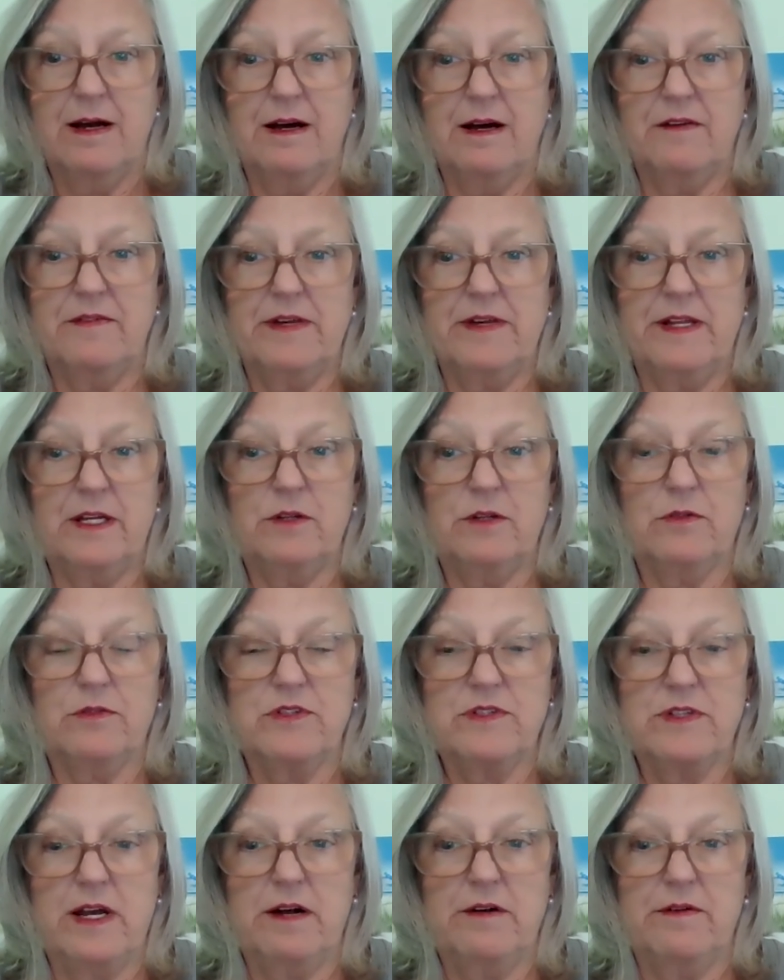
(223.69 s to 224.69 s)
of an annual
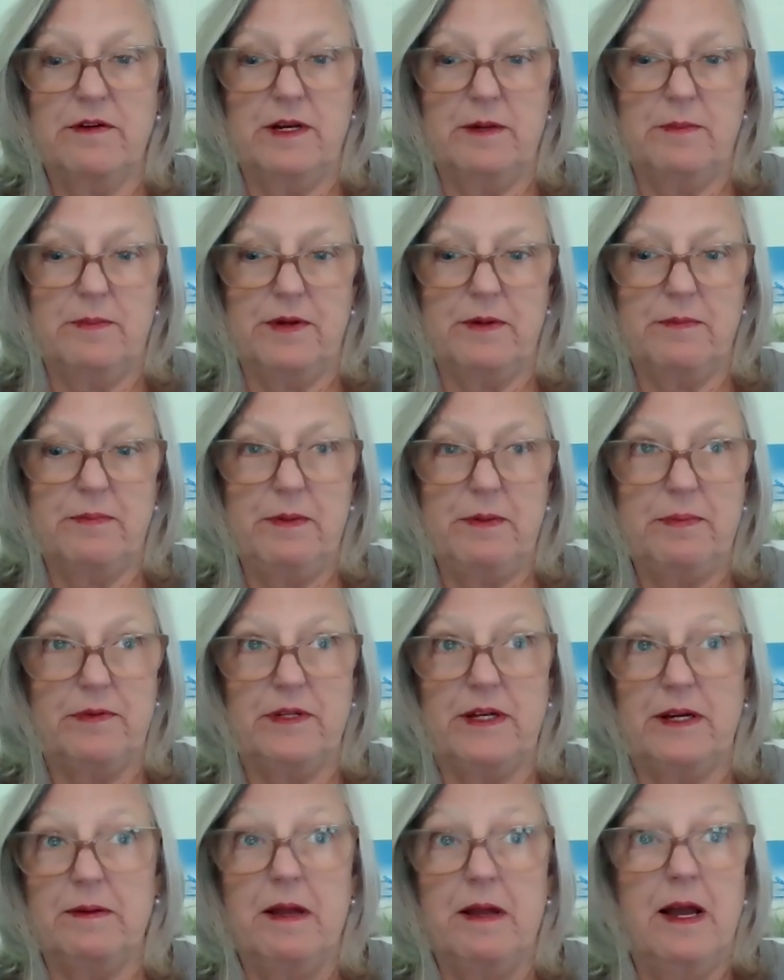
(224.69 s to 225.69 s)
salary to bring
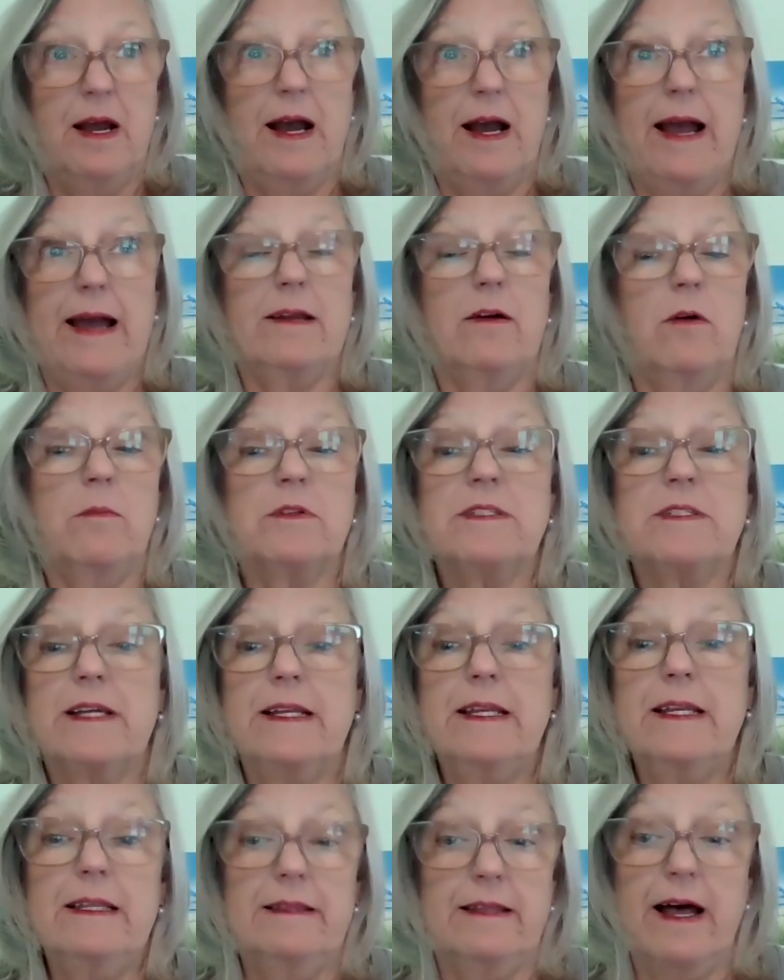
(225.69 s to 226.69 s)
people in at almost
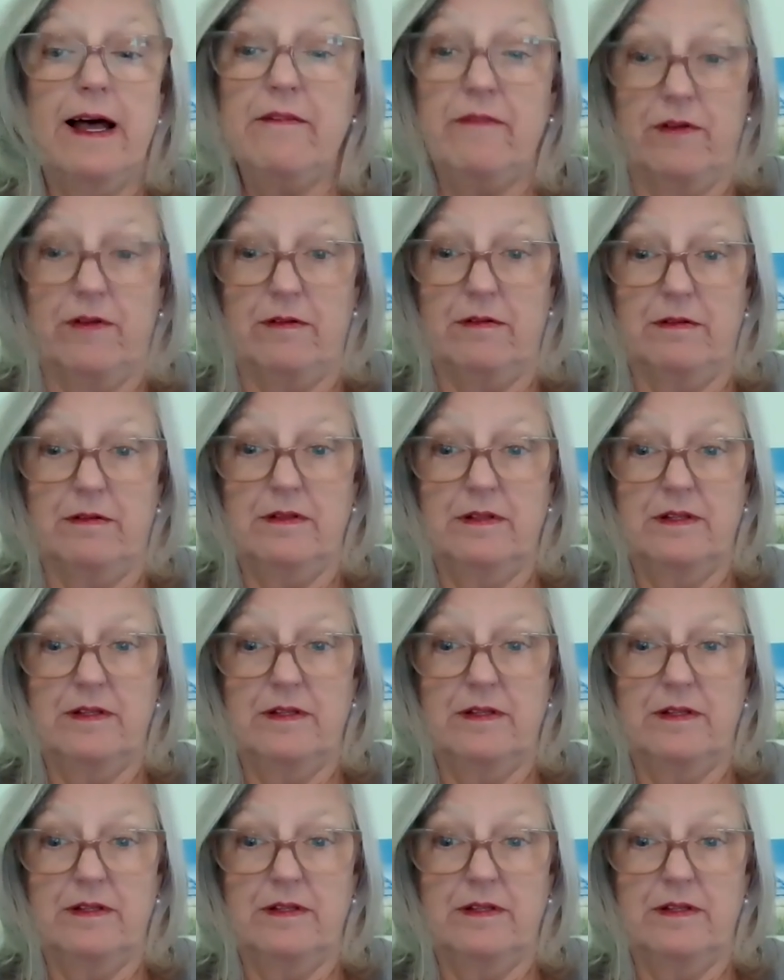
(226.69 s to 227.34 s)
any level